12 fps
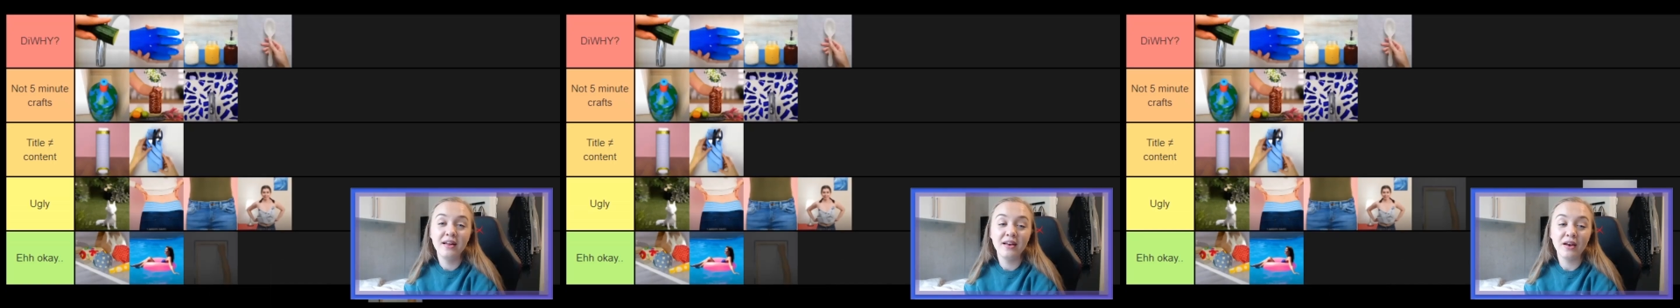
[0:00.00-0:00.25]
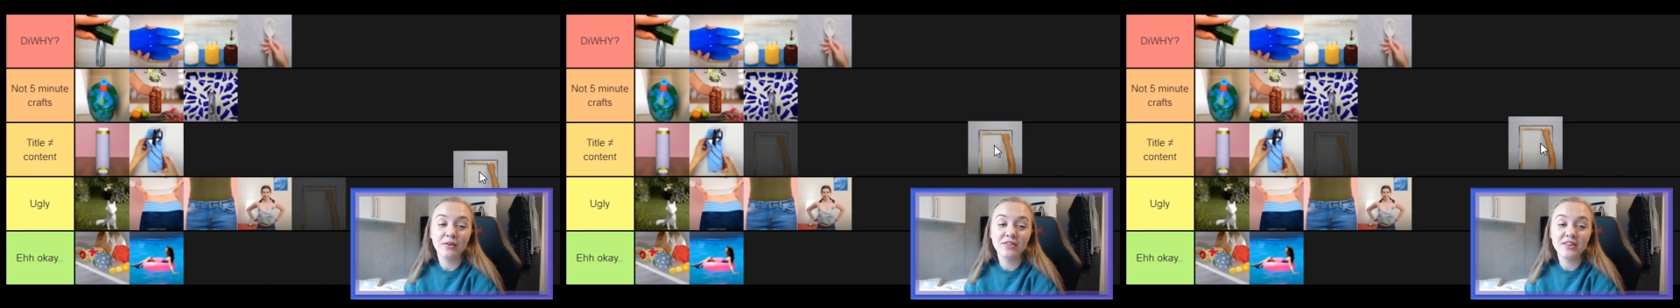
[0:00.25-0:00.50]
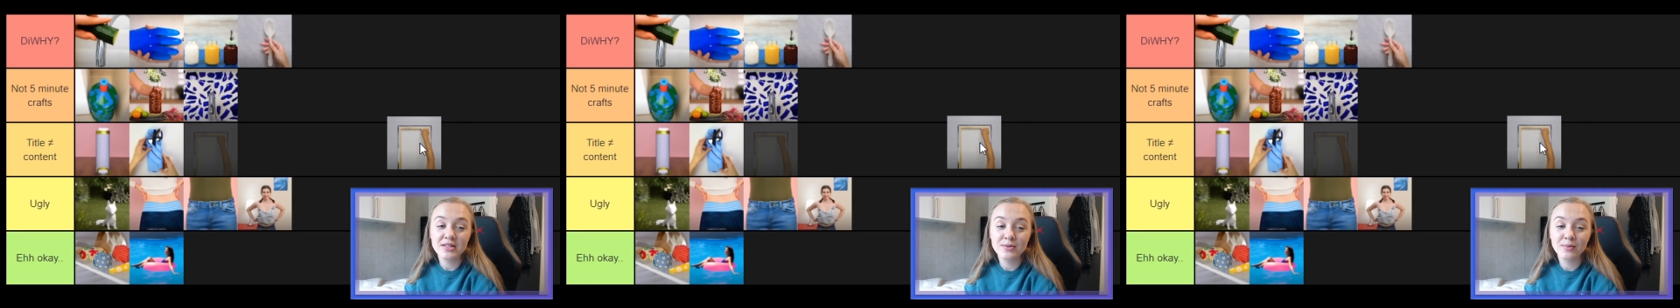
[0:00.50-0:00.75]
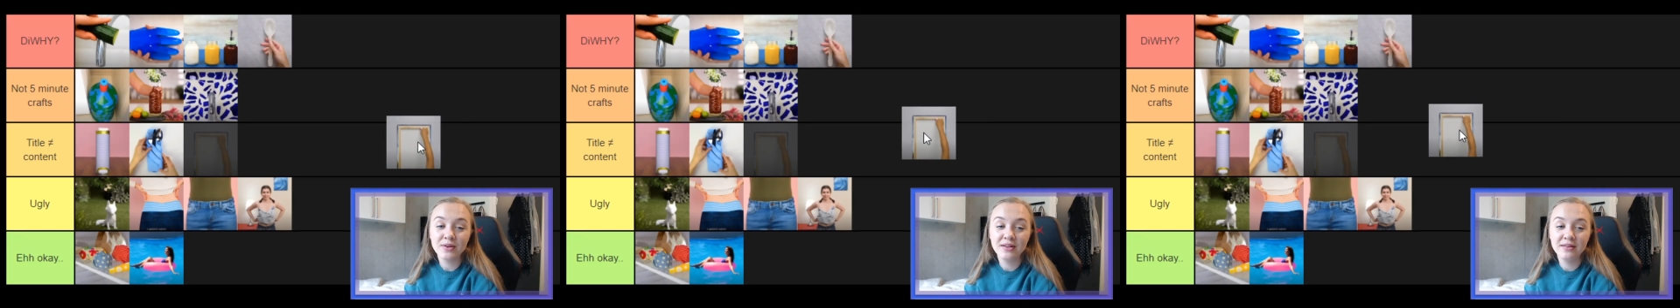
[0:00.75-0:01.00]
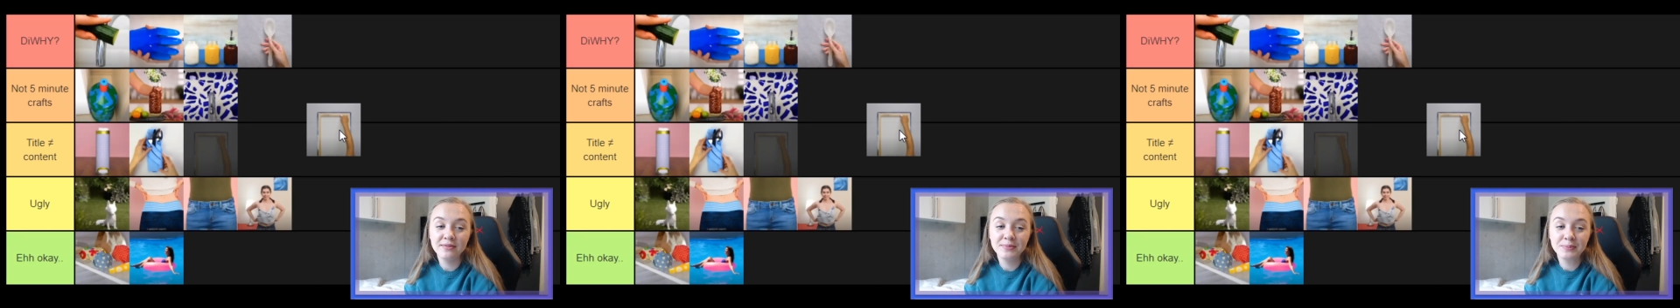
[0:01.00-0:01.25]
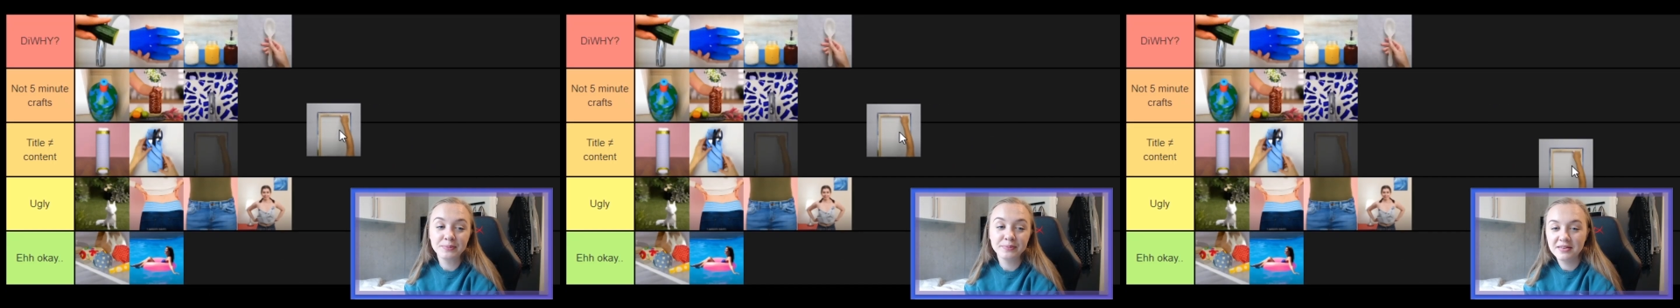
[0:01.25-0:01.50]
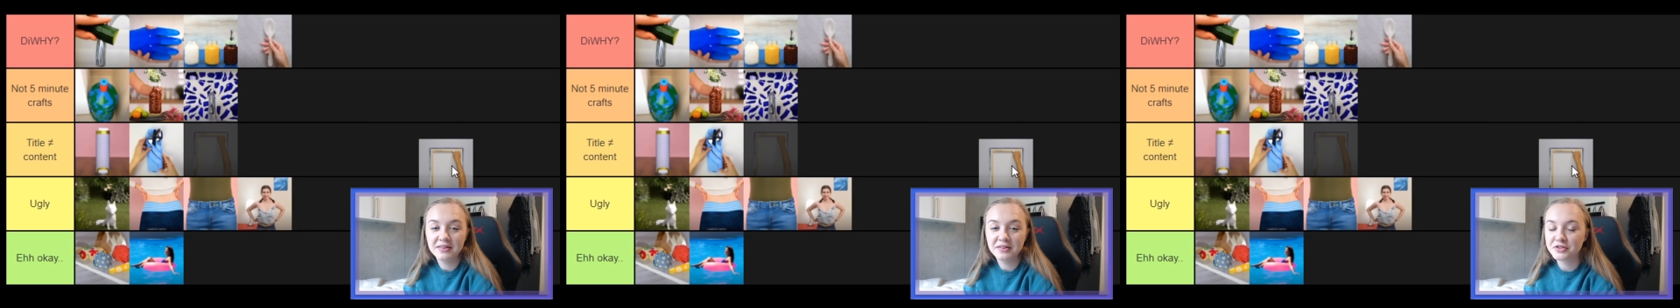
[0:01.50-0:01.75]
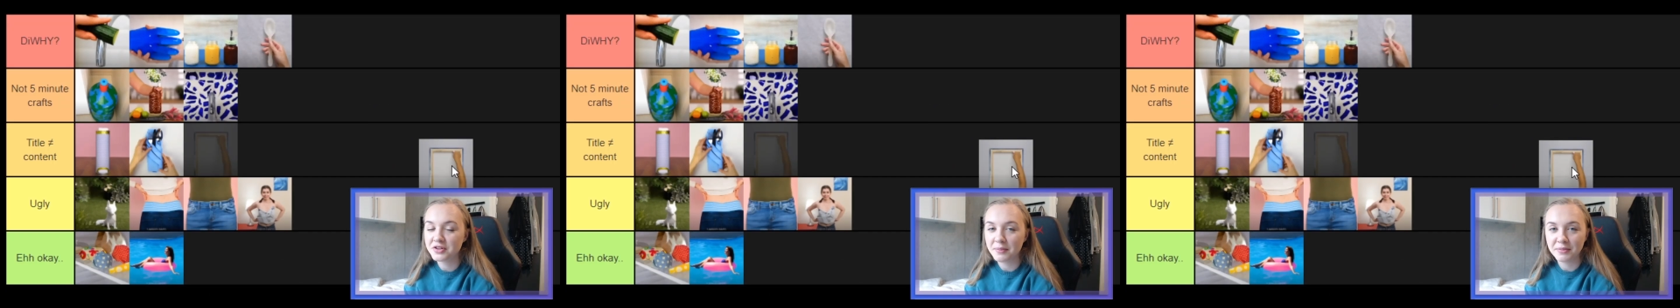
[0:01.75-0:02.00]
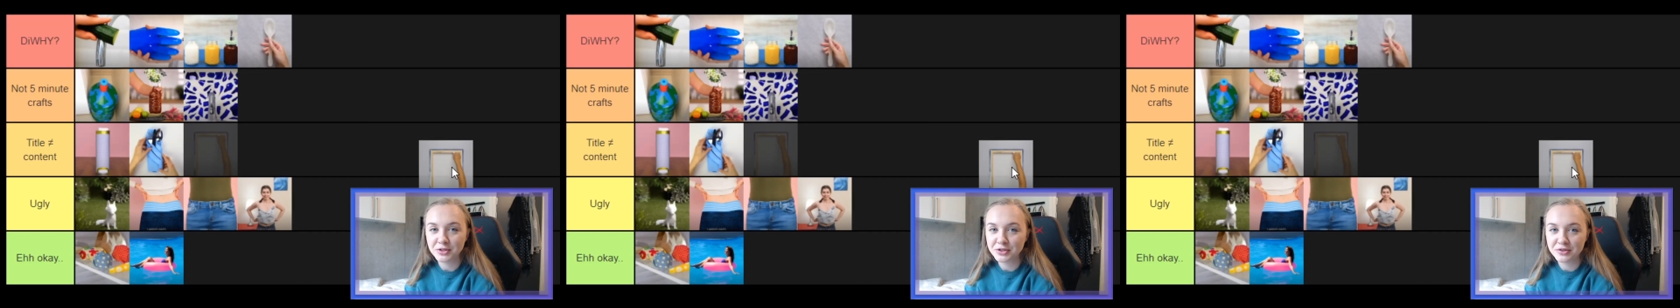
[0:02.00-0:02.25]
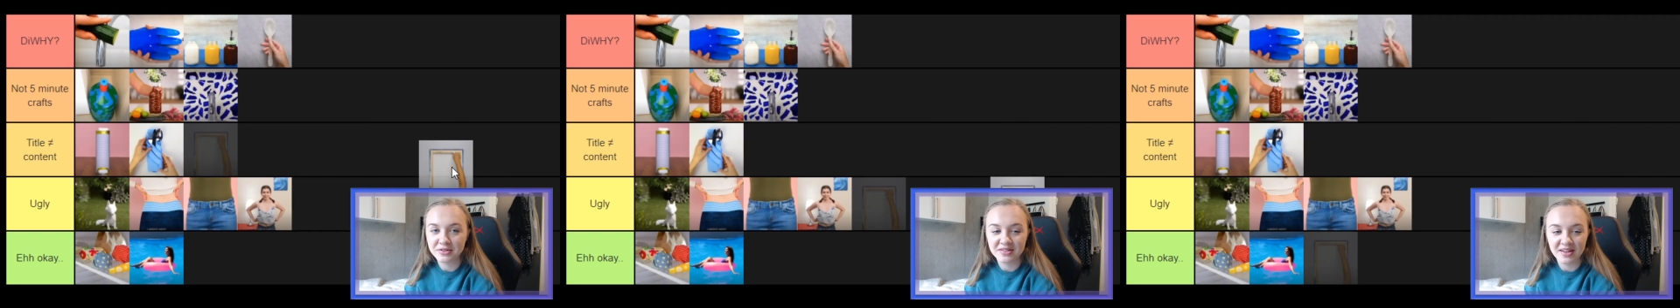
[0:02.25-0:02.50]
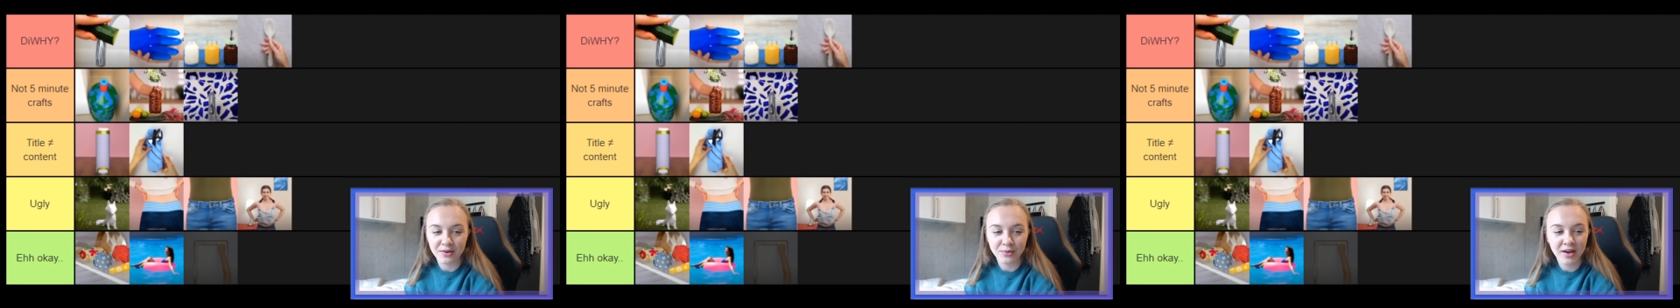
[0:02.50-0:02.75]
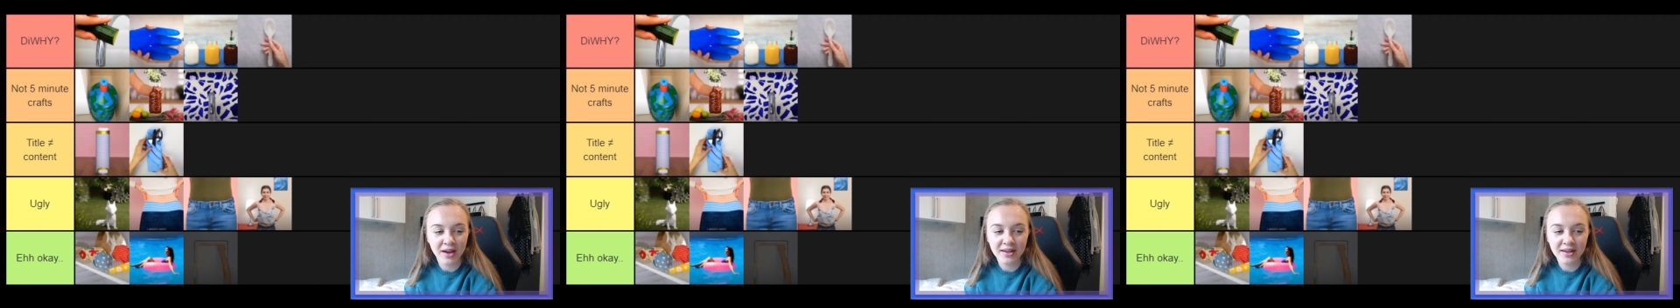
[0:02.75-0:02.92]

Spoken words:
Now this one, there's not much to say, okay?